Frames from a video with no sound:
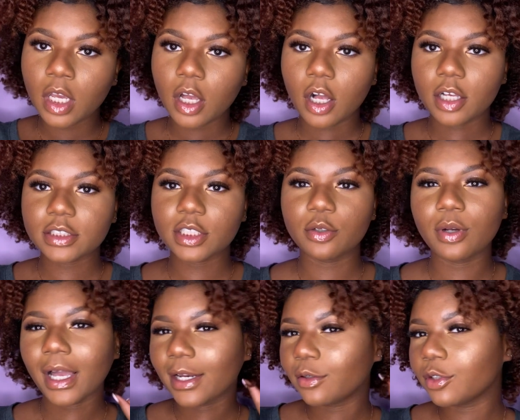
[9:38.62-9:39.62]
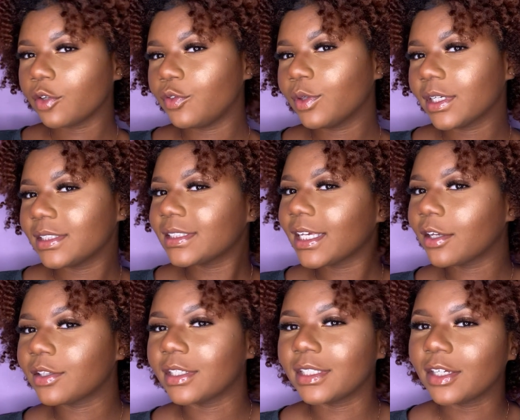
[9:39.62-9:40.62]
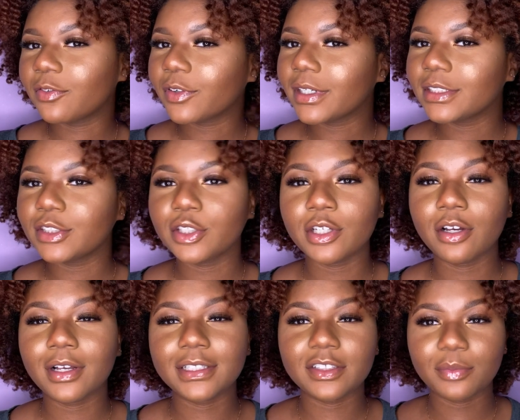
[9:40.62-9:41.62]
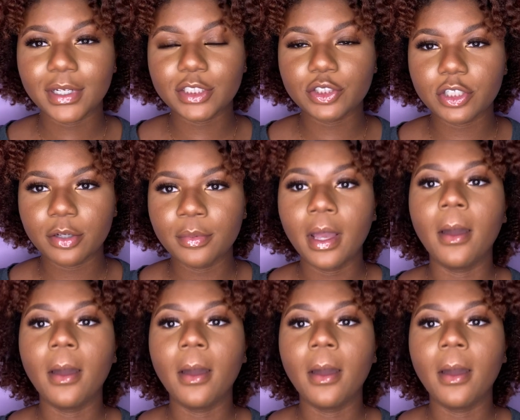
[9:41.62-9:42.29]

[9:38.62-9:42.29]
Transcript: Also, I don't know if you can tell the difference, you know, because of my trim,